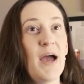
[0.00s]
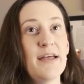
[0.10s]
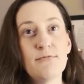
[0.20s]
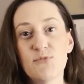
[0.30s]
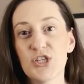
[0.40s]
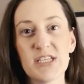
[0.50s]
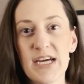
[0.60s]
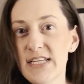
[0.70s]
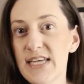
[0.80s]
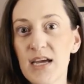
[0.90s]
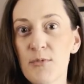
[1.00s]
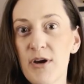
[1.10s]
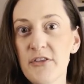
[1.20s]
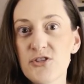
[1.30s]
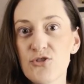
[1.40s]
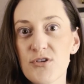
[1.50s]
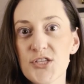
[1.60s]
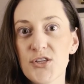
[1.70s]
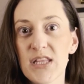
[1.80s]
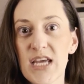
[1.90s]
and just kind of take them around the store
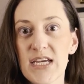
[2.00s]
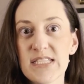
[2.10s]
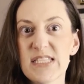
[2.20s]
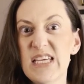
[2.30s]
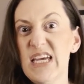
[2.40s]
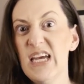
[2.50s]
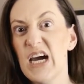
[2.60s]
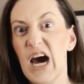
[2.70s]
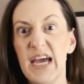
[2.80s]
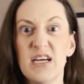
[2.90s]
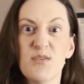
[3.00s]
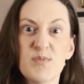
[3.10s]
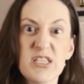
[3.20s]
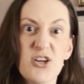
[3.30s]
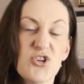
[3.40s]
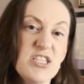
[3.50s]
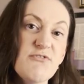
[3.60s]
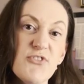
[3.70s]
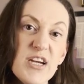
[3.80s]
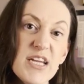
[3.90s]
so that they can see items that are
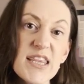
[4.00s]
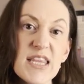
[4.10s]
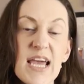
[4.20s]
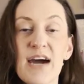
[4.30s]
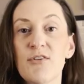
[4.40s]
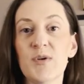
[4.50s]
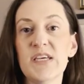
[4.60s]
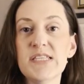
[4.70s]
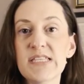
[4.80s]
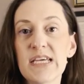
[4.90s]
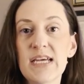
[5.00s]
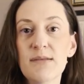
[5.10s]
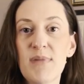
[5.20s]
different that they haven't really seen.